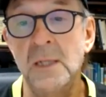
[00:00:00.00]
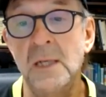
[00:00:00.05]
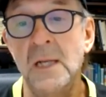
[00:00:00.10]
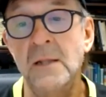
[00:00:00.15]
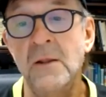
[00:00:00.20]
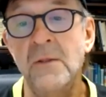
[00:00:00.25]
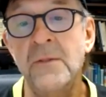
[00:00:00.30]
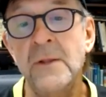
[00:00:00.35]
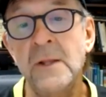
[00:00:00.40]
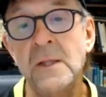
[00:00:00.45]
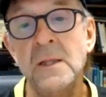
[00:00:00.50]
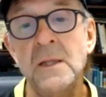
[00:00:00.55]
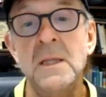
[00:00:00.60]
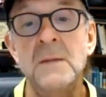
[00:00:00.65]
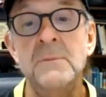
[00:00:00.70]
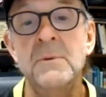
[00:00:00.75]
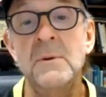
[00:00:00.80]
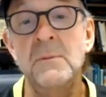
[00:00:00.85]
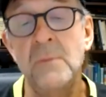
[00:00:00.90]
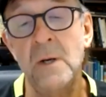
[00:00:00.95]
And the thing to
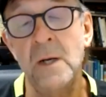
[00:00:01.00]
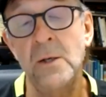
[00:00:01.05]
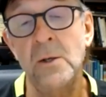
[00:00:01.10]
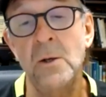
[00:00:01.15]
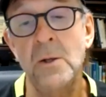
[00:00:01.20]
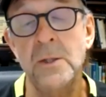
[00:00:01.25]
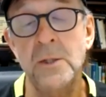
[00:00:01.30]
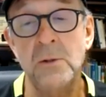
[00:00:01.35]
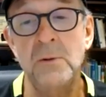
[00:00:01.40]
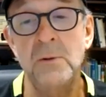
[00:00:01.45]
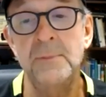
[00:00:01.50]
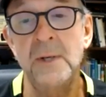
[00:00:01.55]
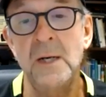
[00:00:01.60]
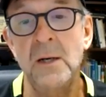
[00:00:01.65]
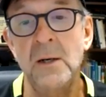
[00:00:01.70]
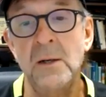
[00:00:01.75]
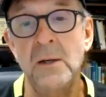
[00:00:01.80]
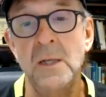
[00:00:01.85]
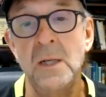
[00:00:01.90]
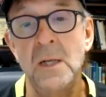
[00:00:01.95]
keep in mind also
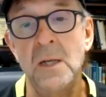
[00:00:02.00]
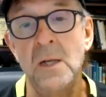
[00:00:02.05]
about